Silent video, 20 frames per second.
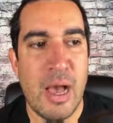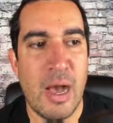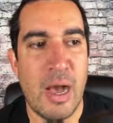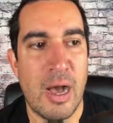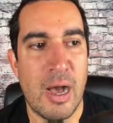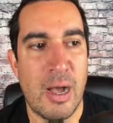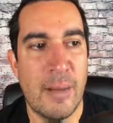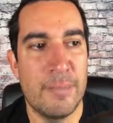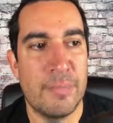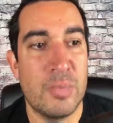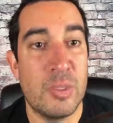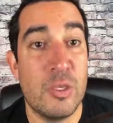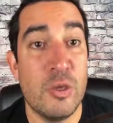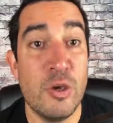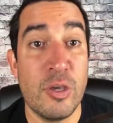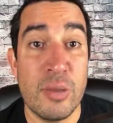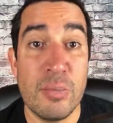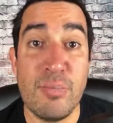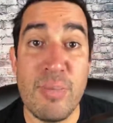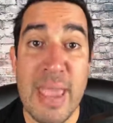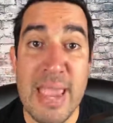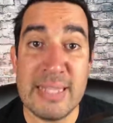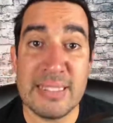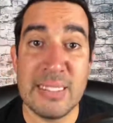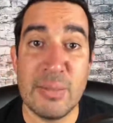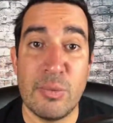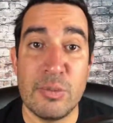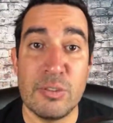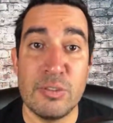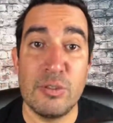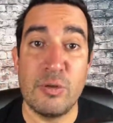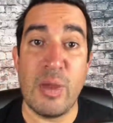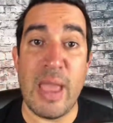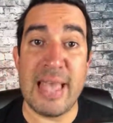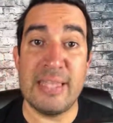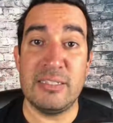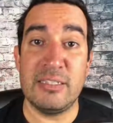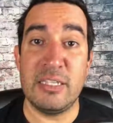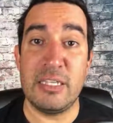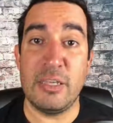You can pay someone to do
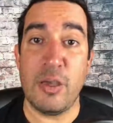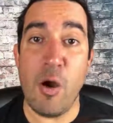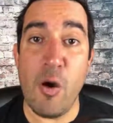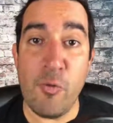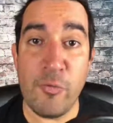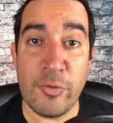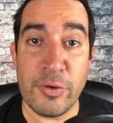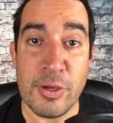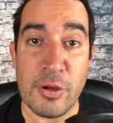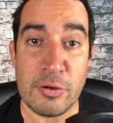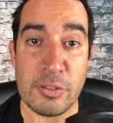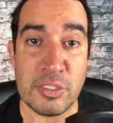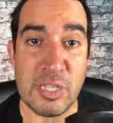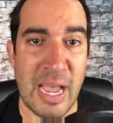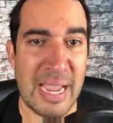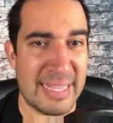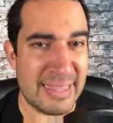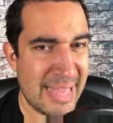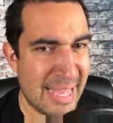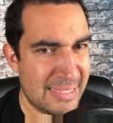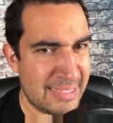SEO for your site.